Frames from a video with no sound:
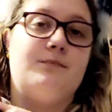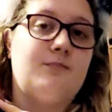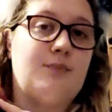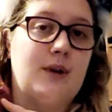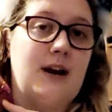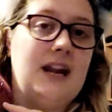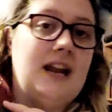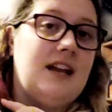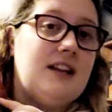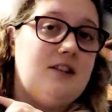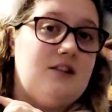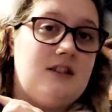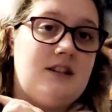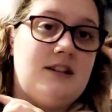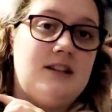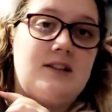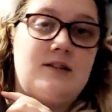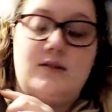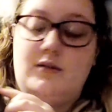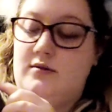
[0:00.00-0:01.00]

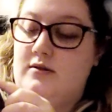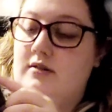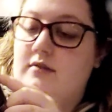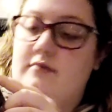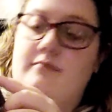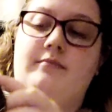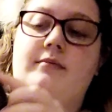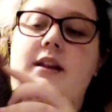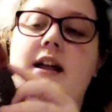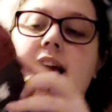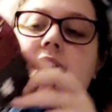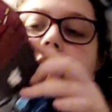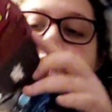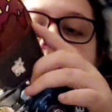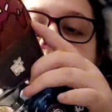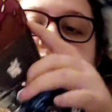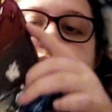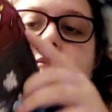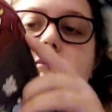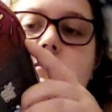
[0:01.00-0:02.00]
breakages or like
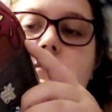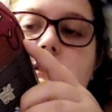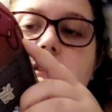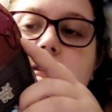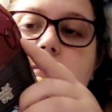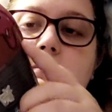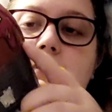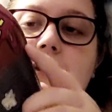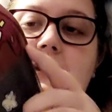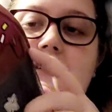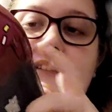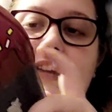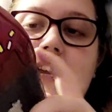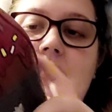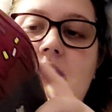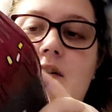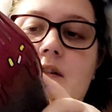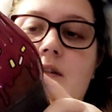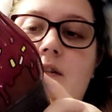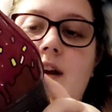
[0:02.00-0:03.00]

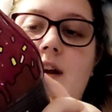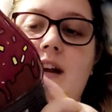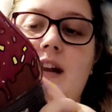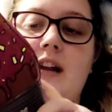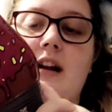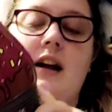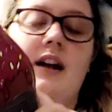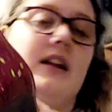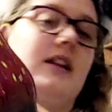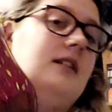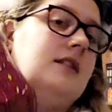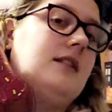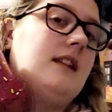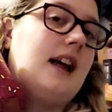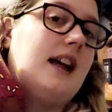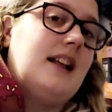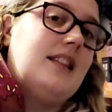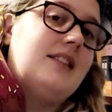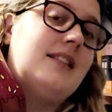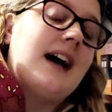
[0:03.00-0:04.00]
splitting or any kind
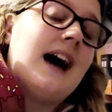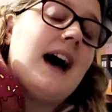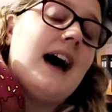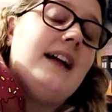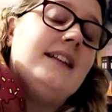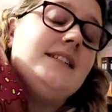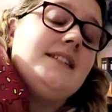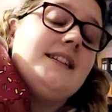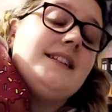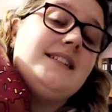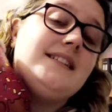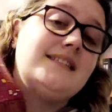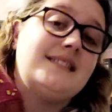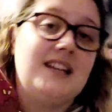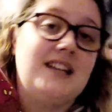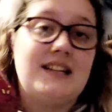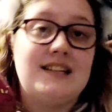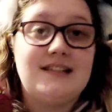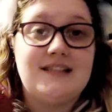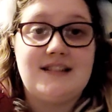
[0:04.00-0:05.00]
like that
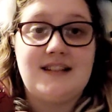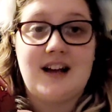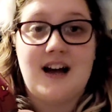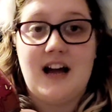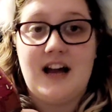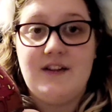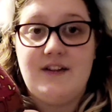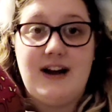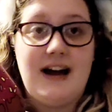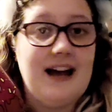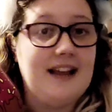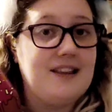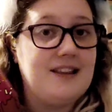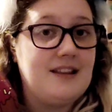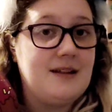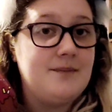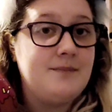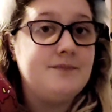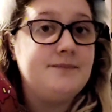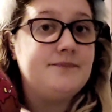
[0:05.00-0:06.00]
since I've had
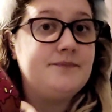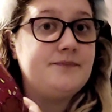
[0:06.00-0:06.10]
them,